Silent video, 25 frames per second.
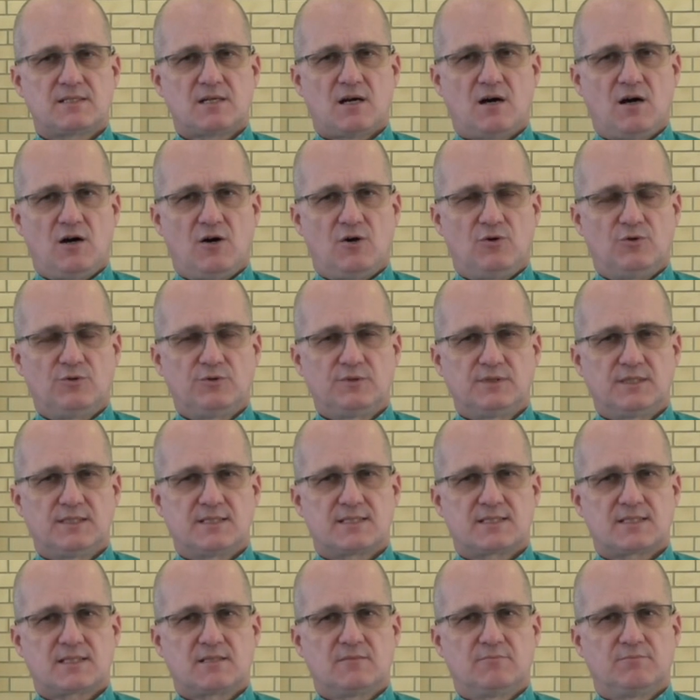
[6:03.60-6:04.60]

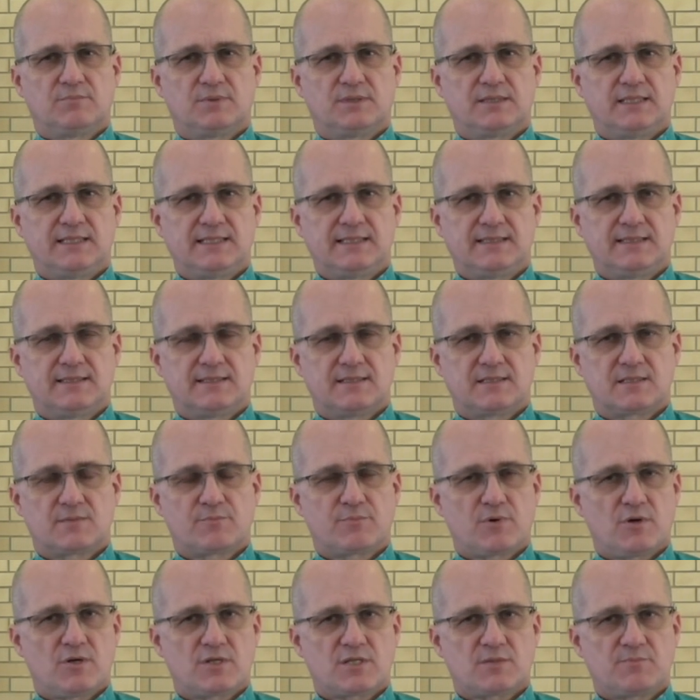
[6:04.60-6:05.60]
wholeness, completeness,
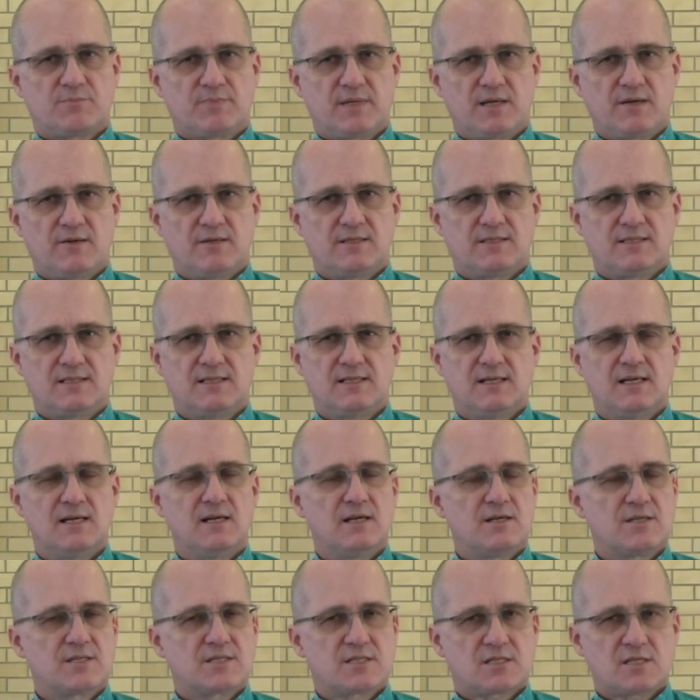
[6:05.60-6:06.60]
prosperity,
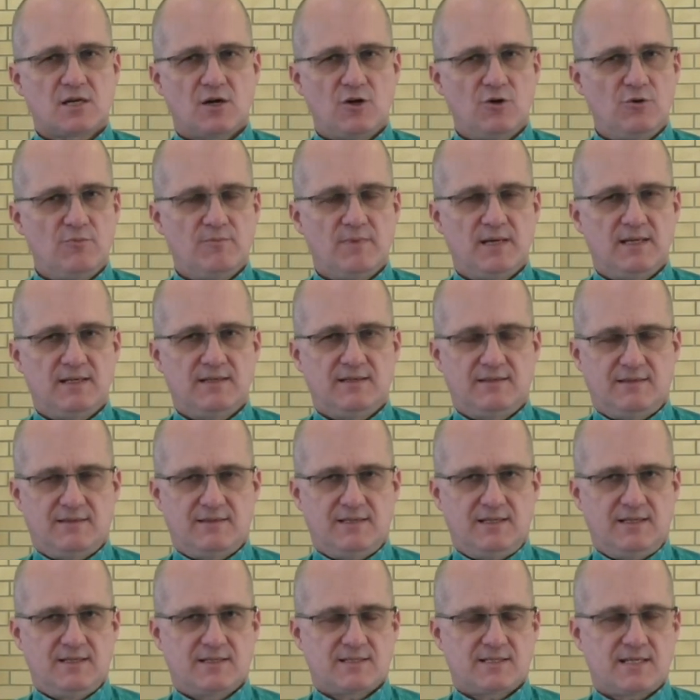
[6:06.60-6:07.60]
so many
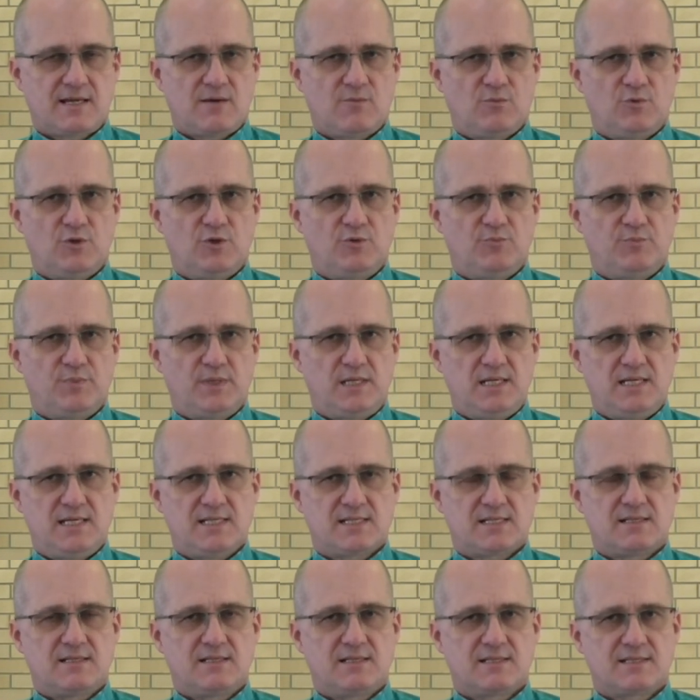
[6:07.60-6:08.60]
things, that word
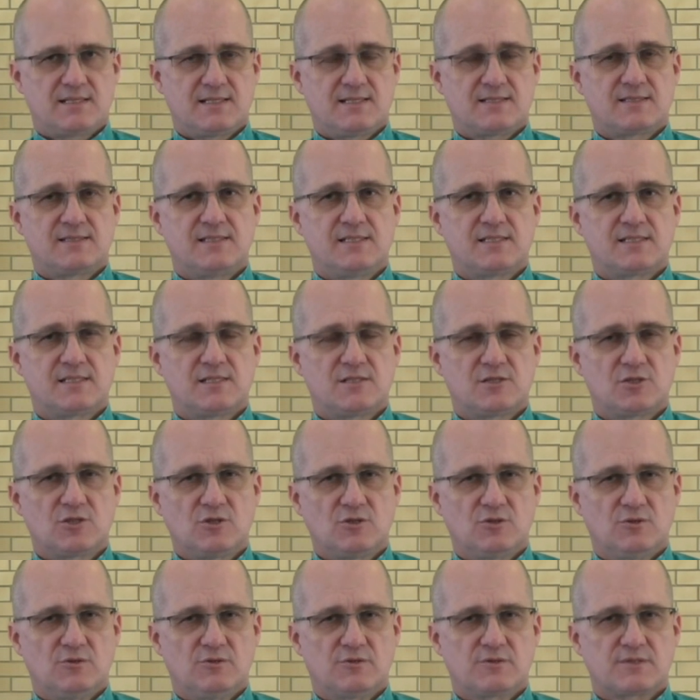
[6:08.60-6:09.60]
peace. And he says, "This is
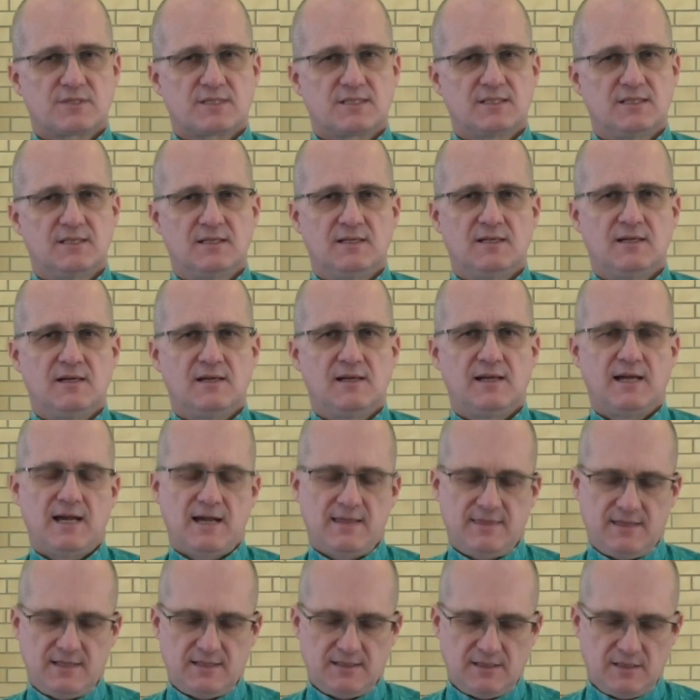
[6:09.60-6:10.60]
yours."
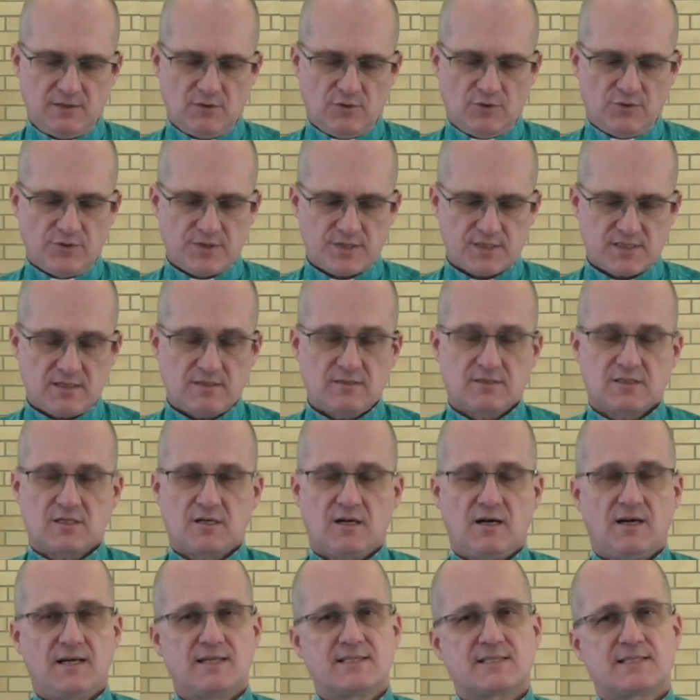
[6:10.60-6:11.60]
And then he also
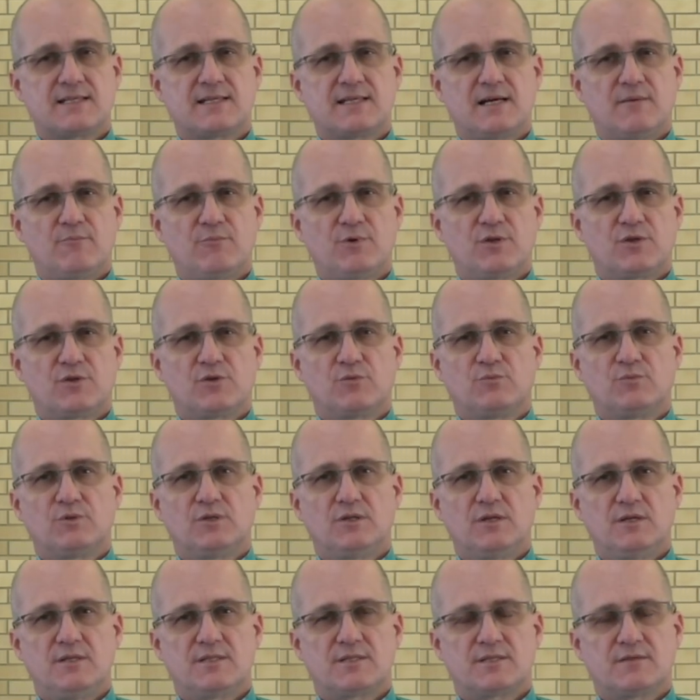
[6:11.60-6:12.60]
ties that up with the
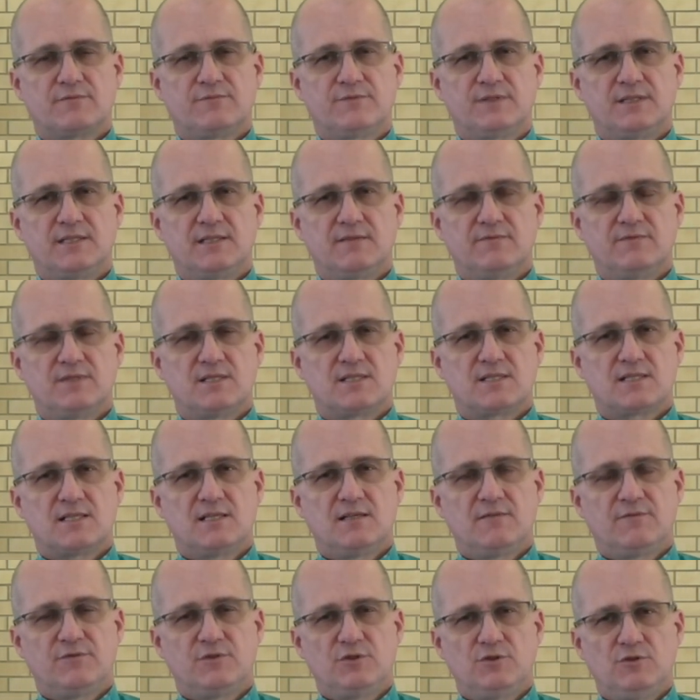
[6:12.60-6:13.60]
words of forgiveness.
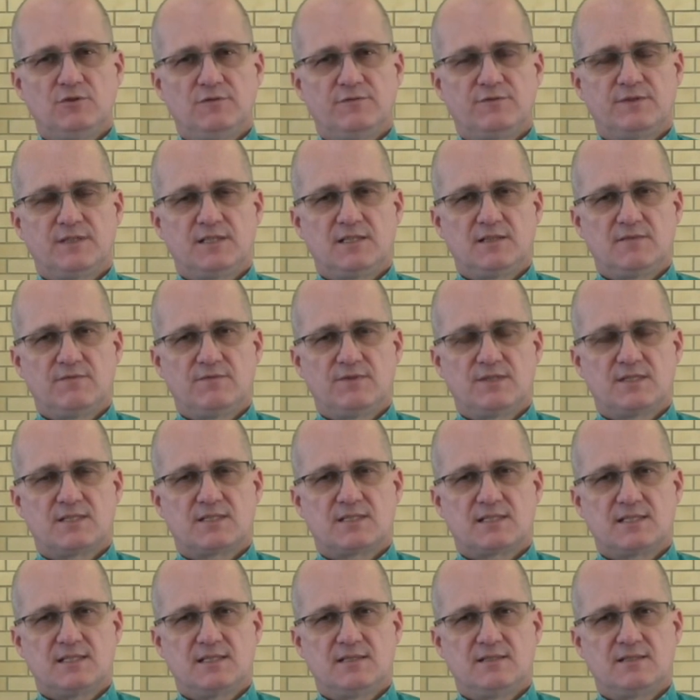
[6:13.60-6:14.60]
If you forgive the
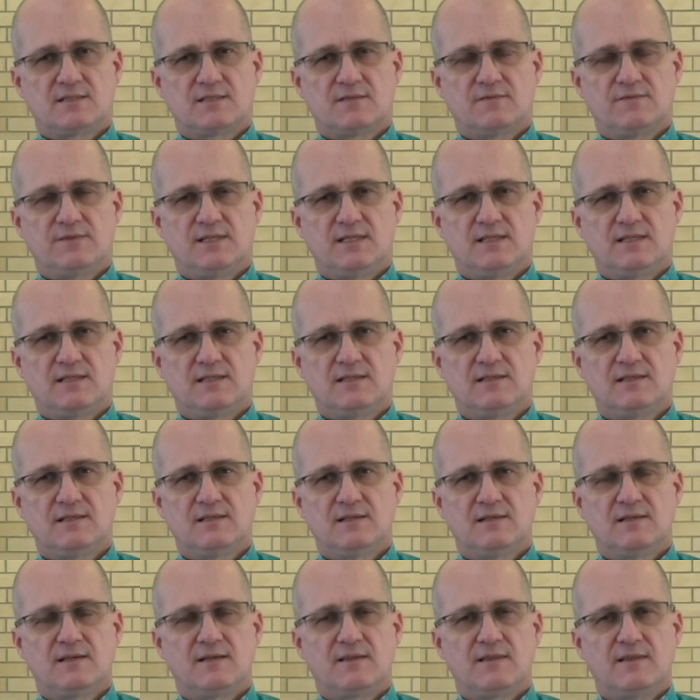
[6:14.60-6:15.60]
sins of any,
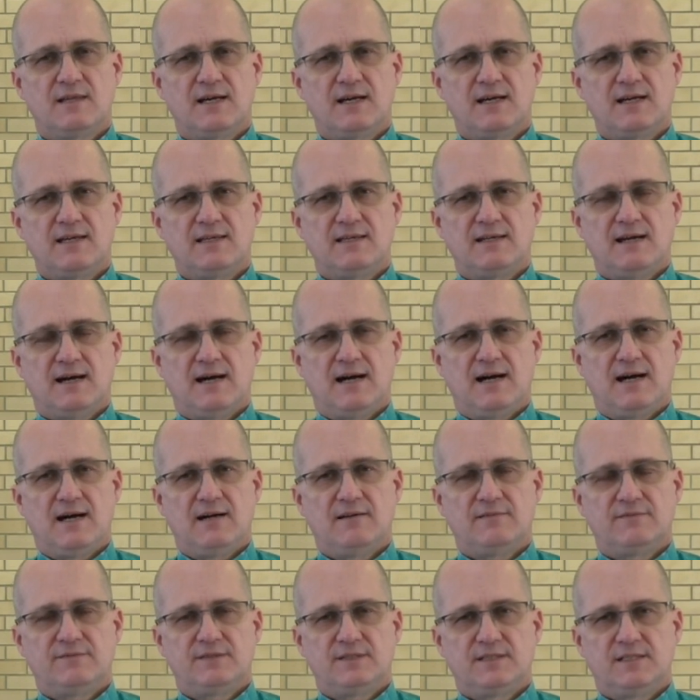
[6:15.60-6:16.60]
they are
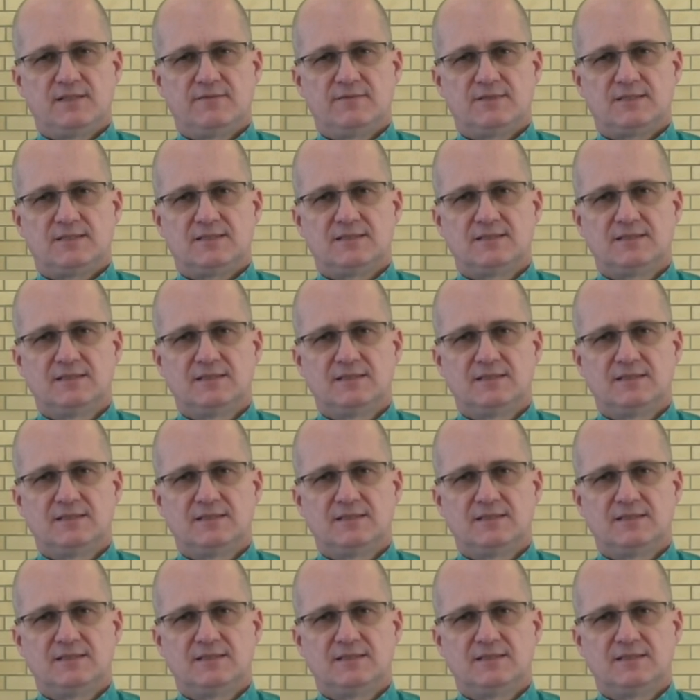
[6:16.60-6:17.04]
forgiven.